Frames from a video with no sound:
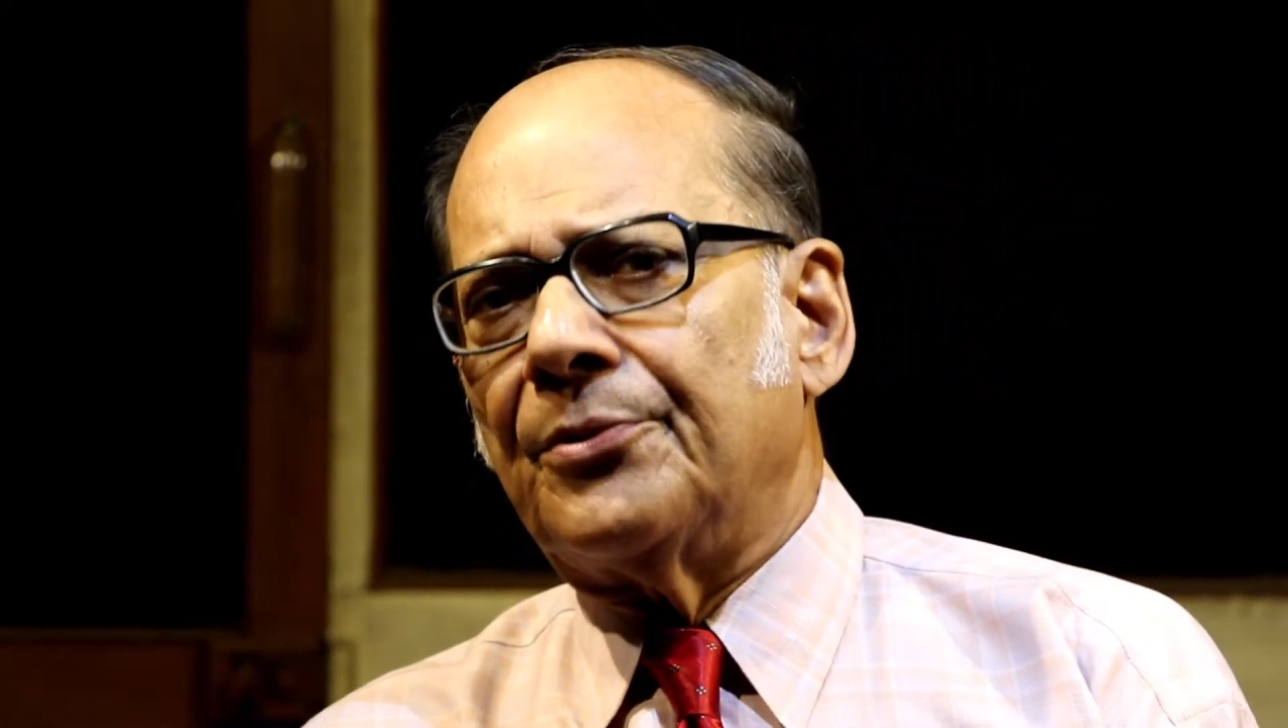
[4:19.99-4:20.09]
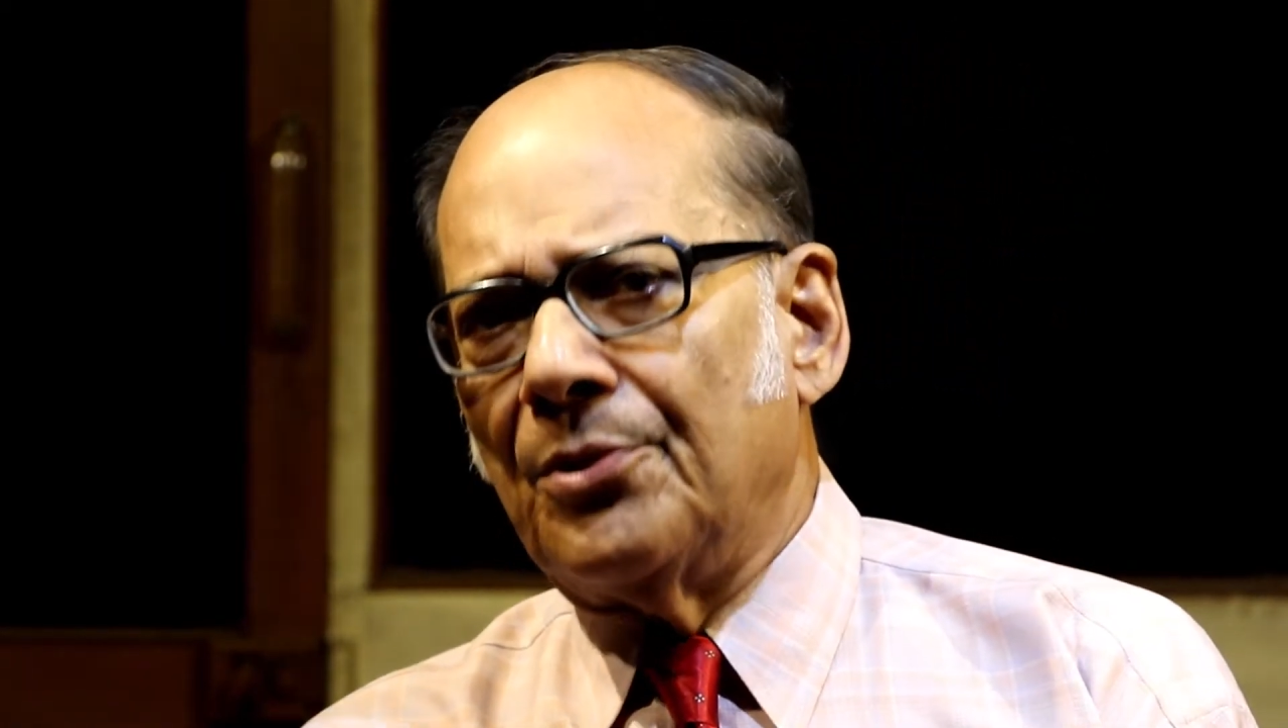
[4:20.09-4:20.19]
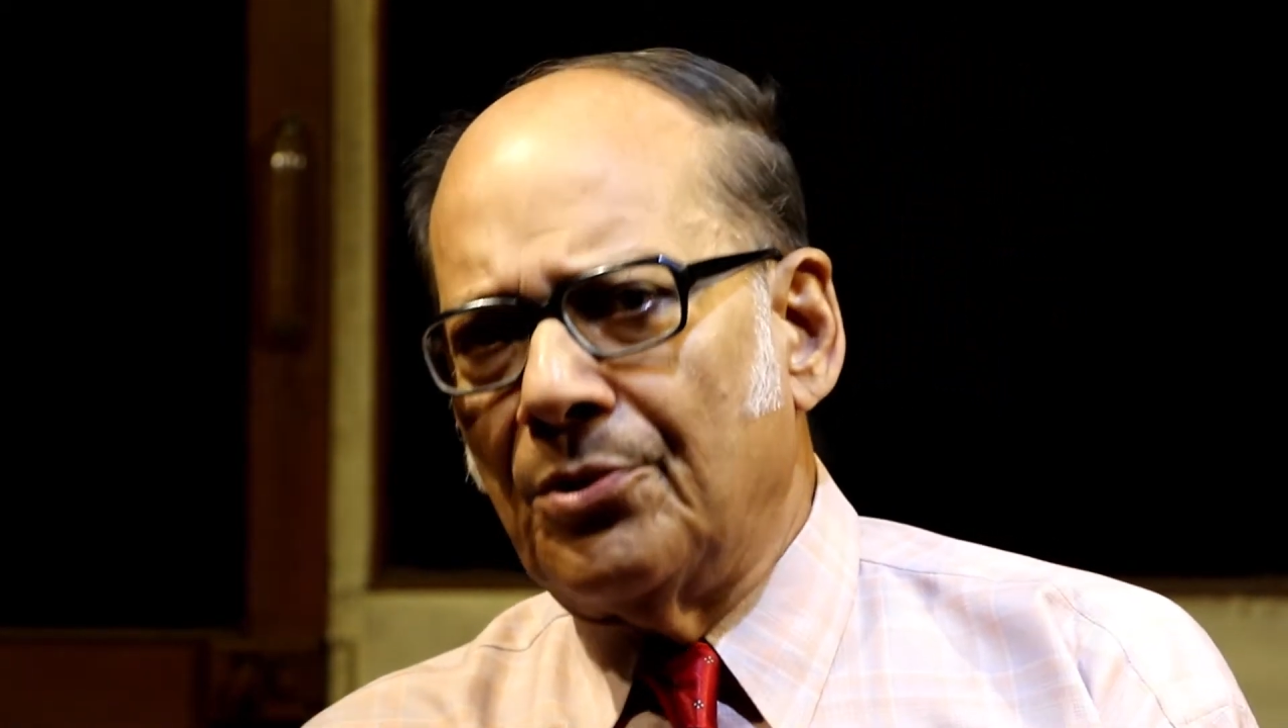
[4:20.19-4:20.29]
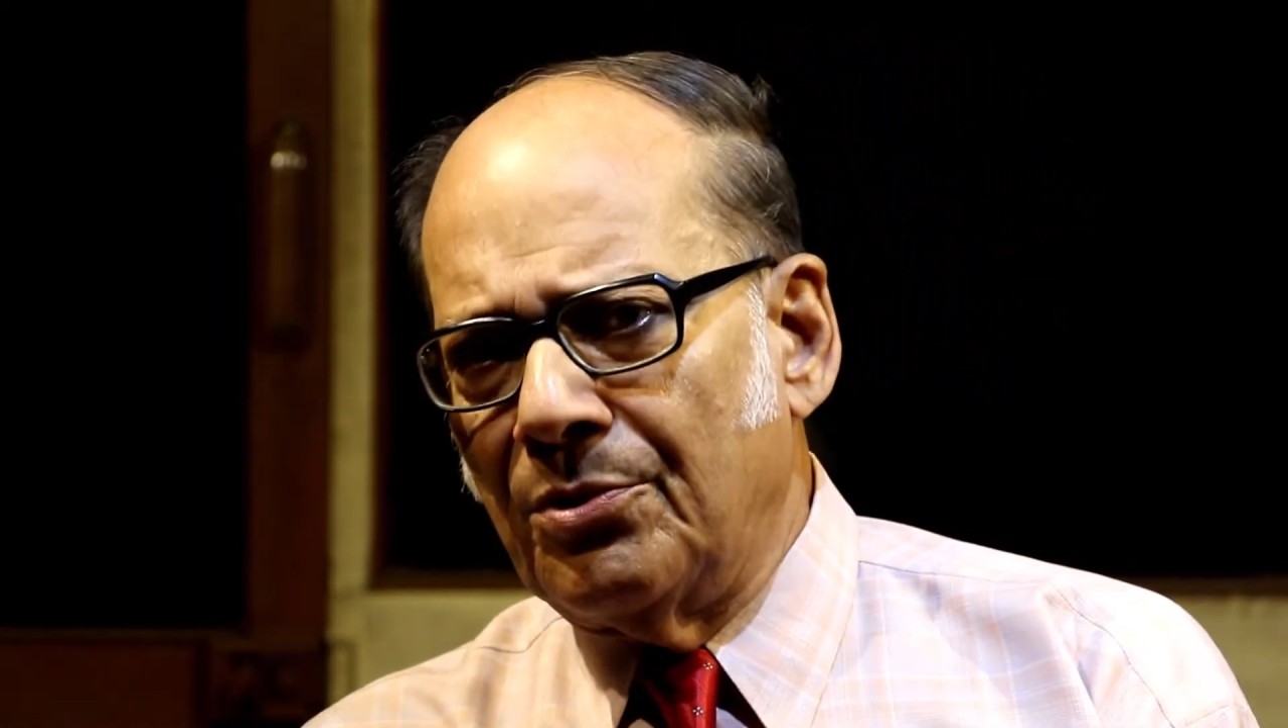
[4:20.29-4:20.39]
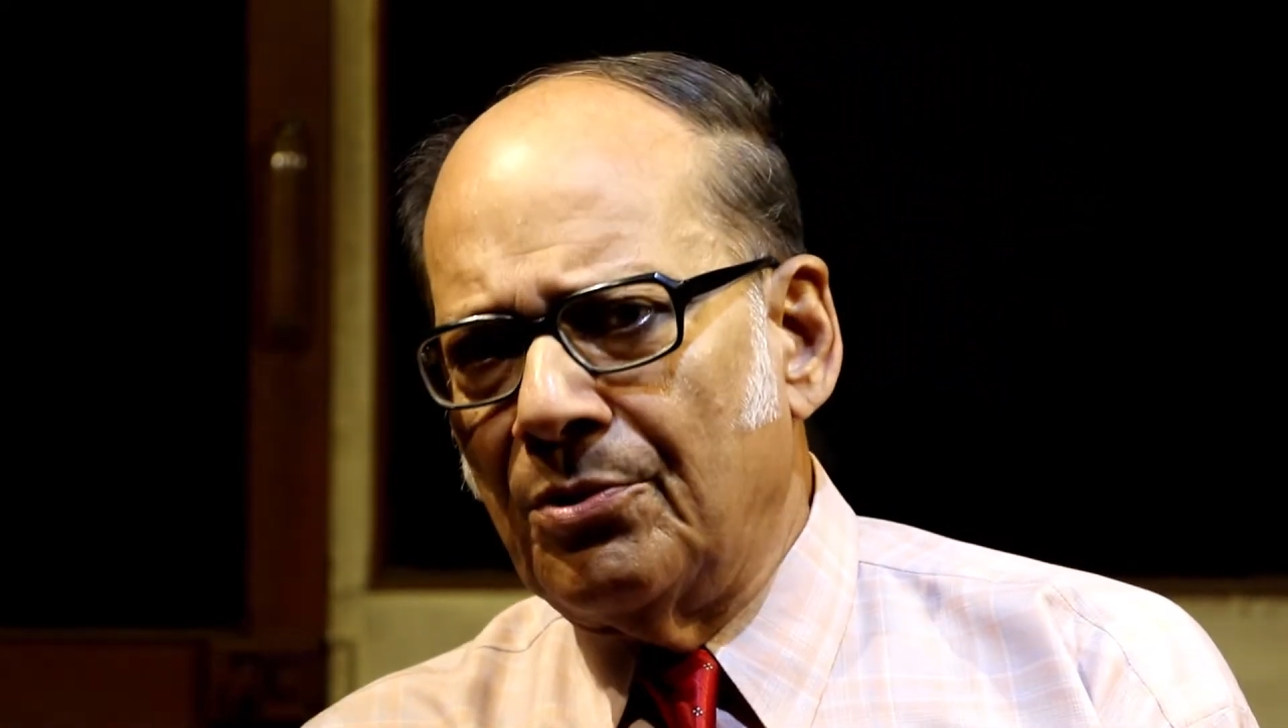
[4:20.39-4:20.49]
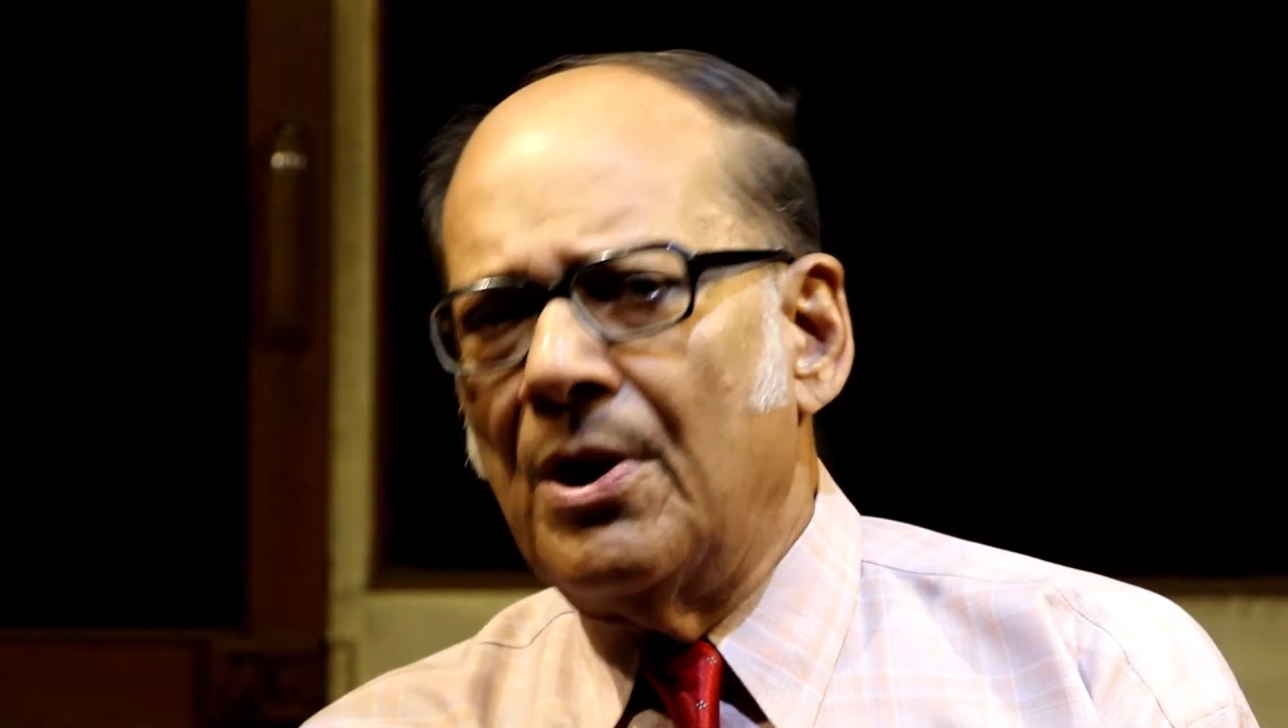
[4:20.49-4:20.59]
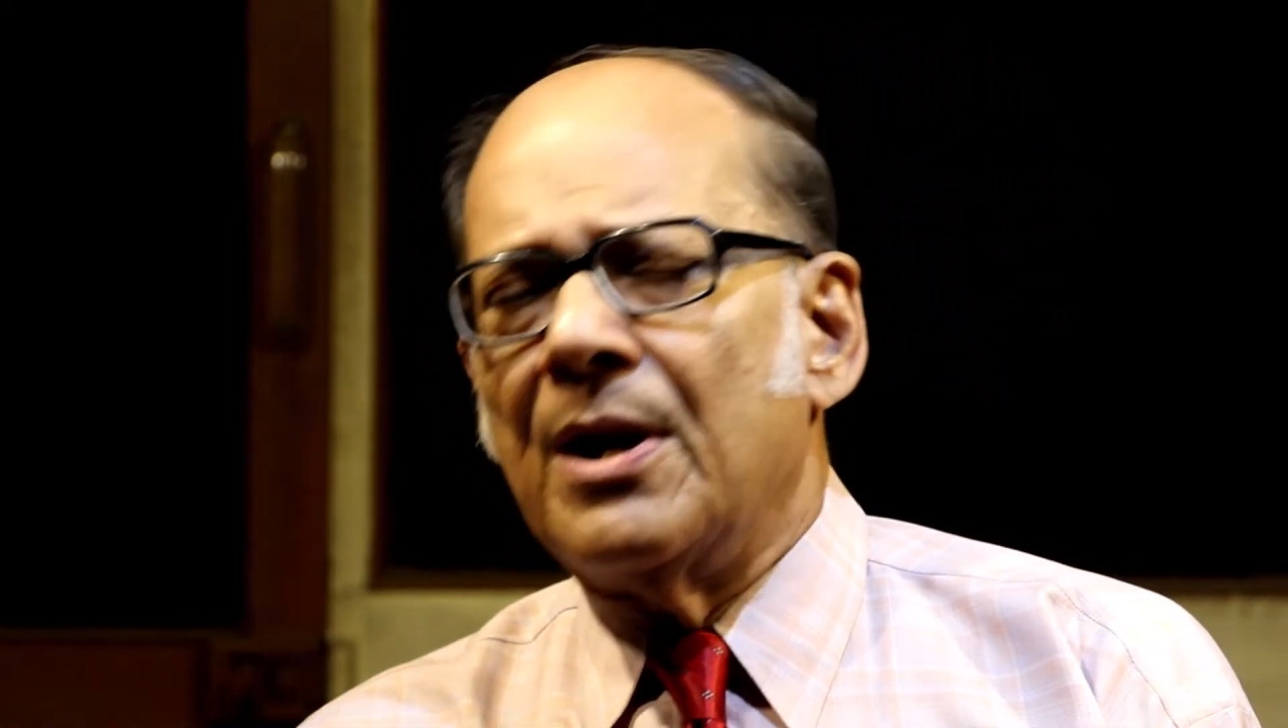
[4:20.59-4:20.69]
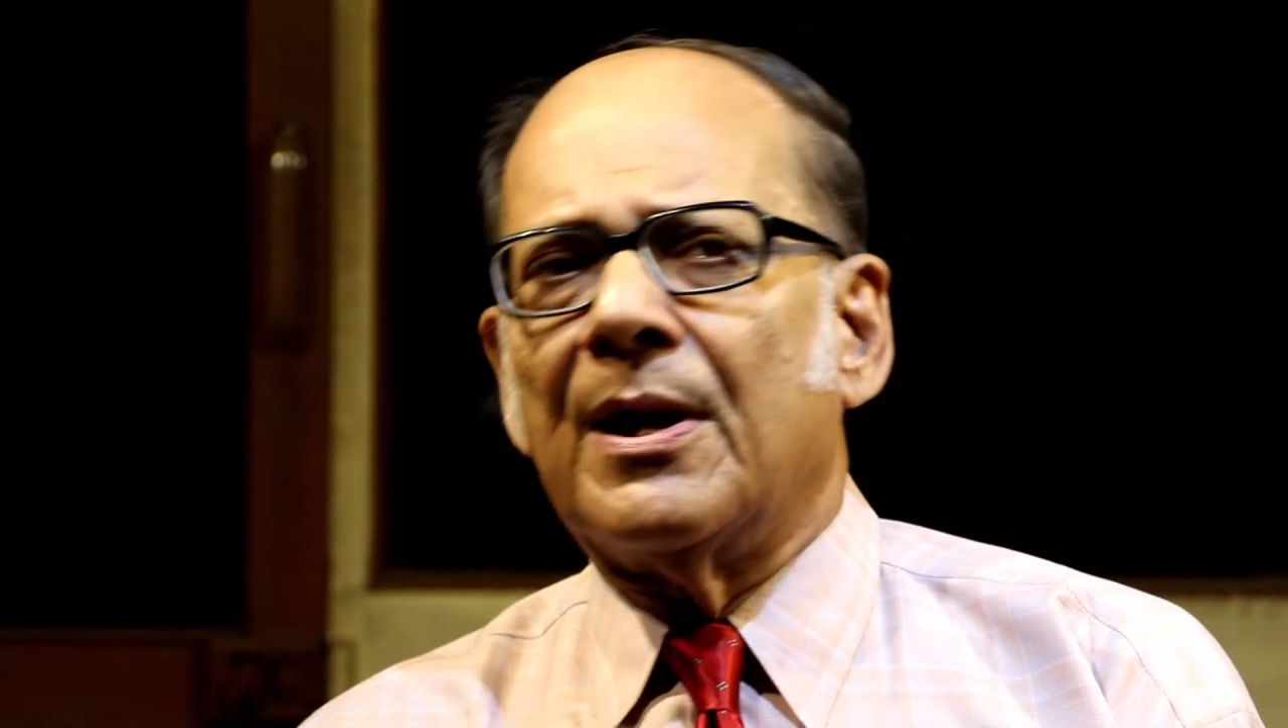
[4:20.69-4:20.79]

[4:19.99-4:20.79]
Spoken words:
No.